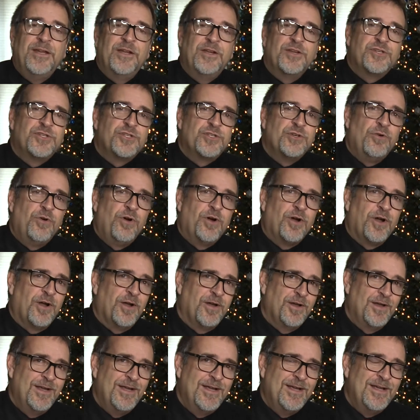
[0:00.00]
it ashore.
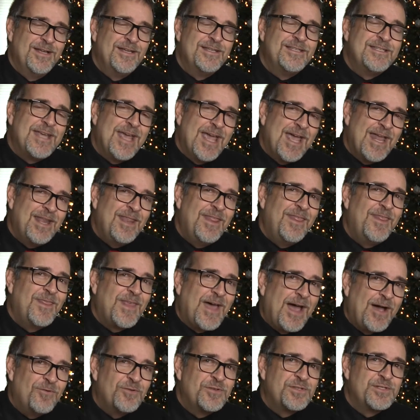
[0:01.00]

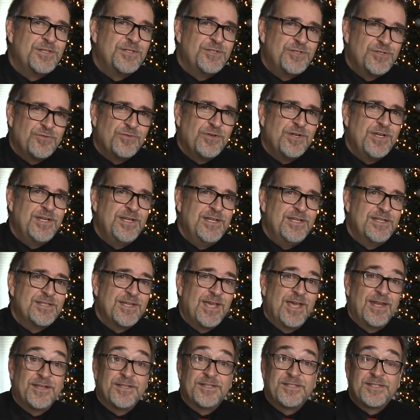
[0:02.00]
10,000 trees
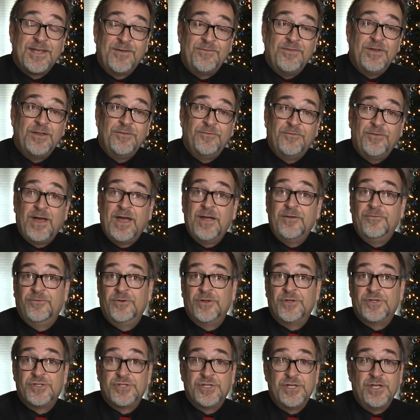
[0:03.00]
and a
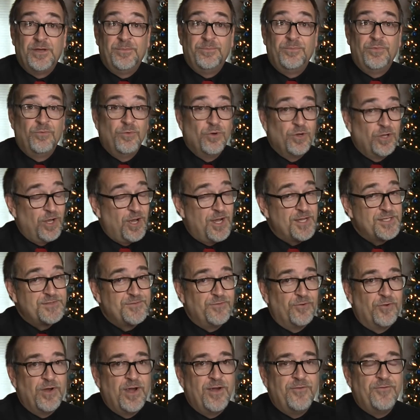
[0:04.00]
75-foot ship were lost
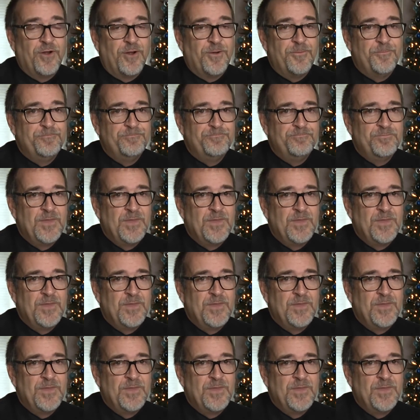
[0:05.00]
forever.